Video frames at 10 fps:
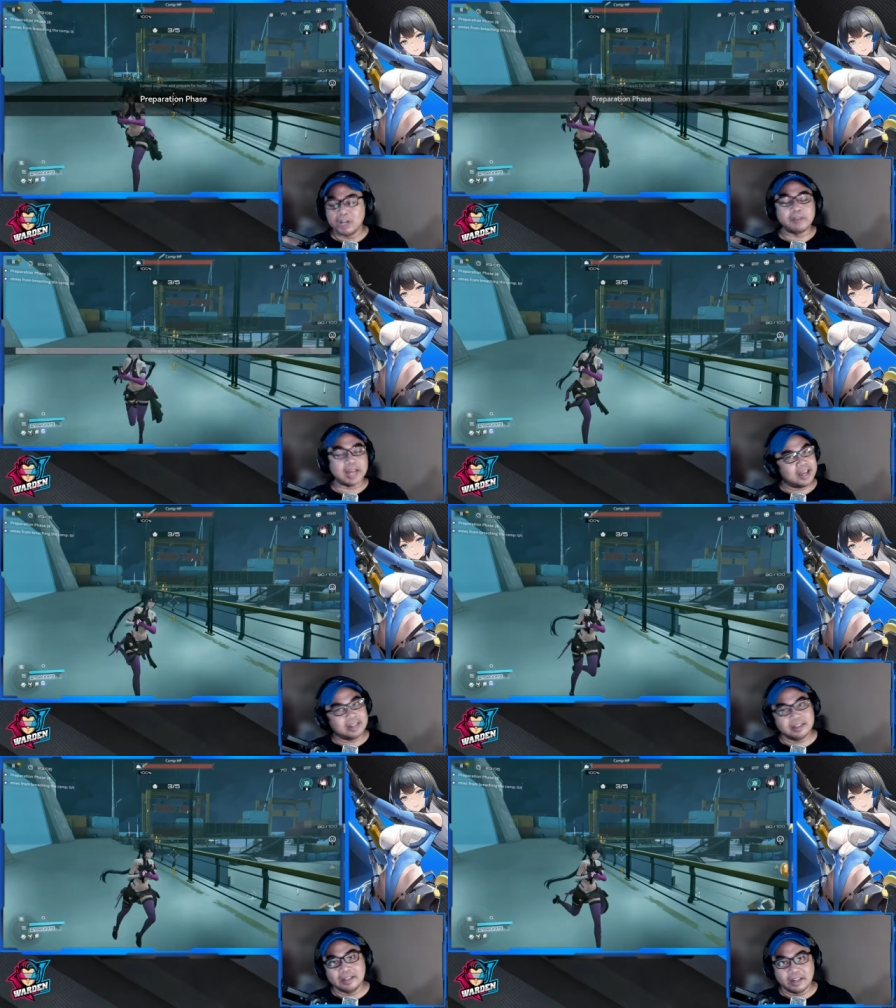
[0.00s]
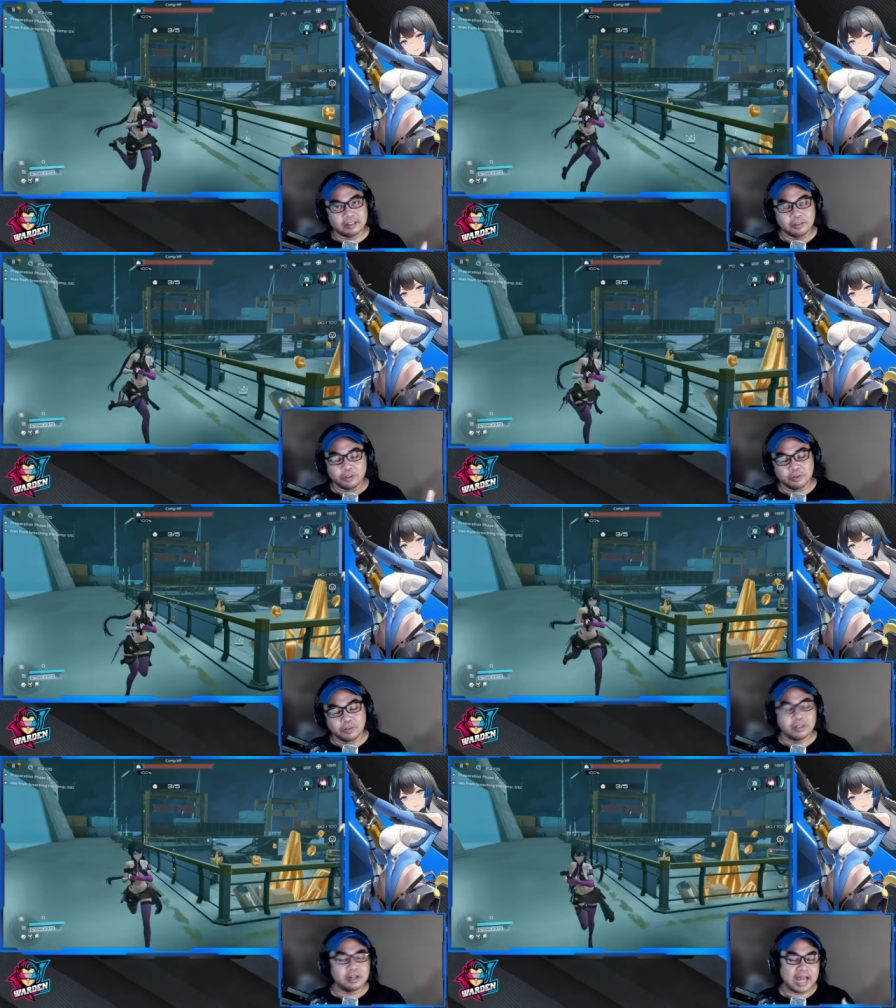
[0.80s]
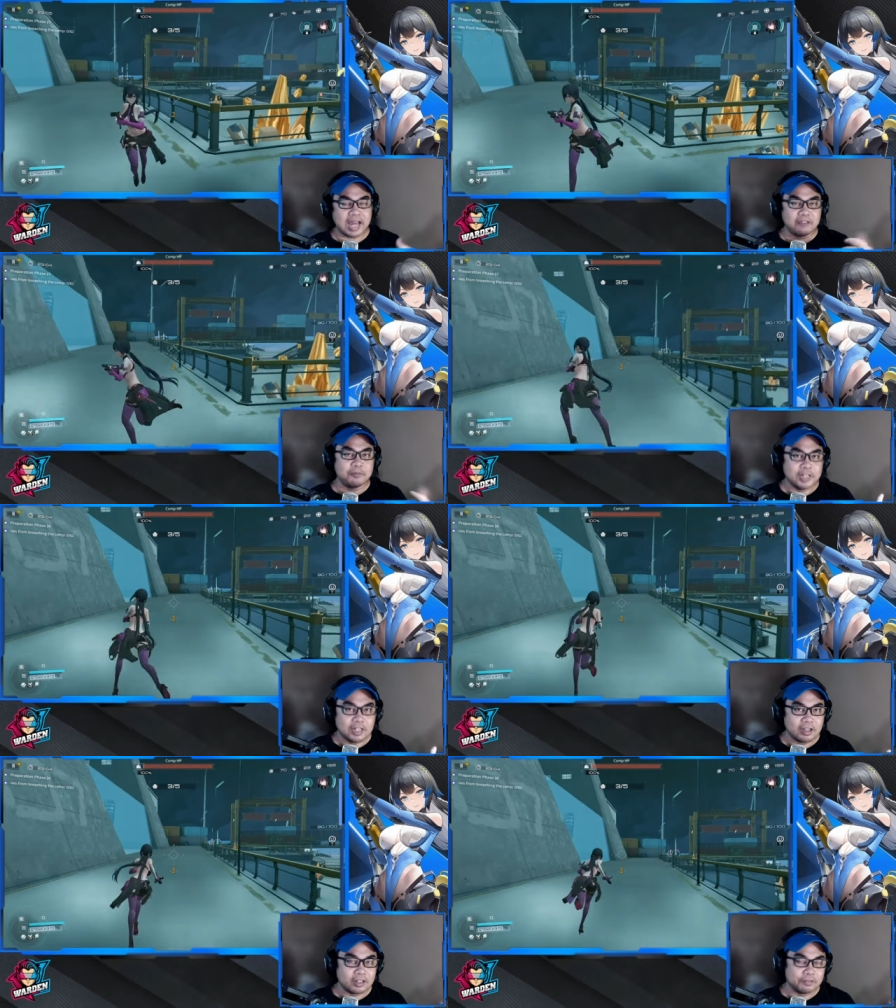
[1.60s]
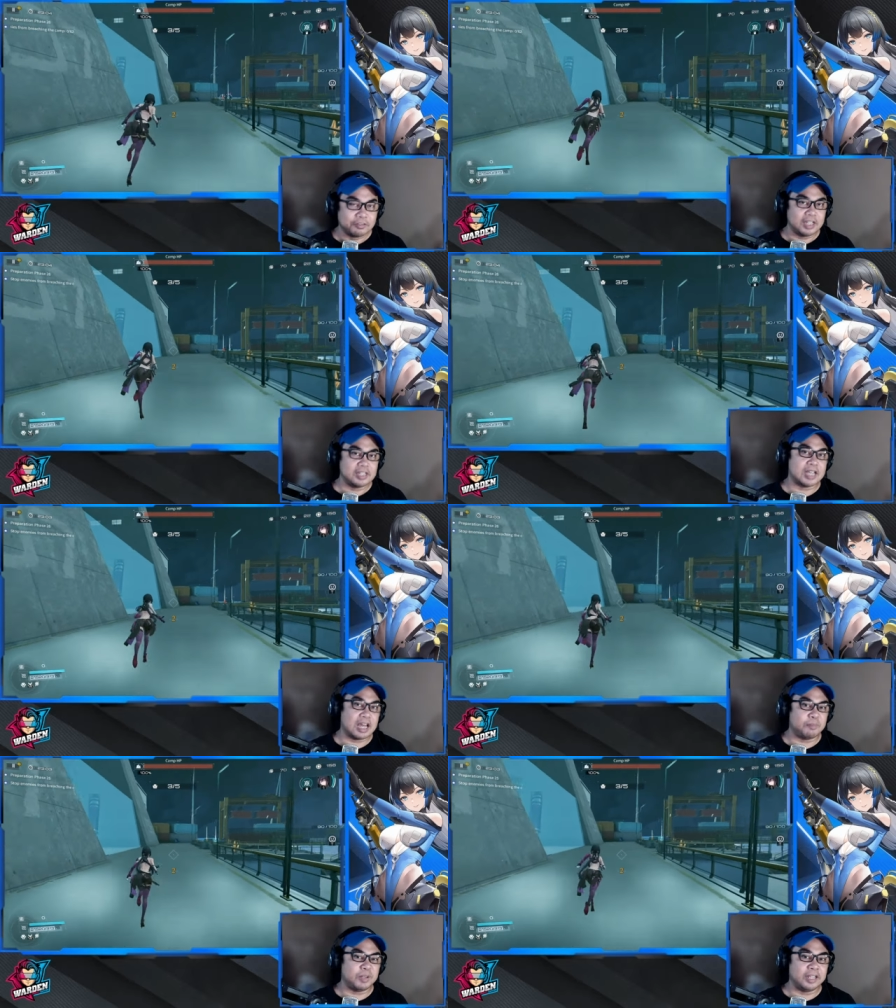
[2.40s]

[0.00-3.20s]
had a lot no there have been a lot of things happening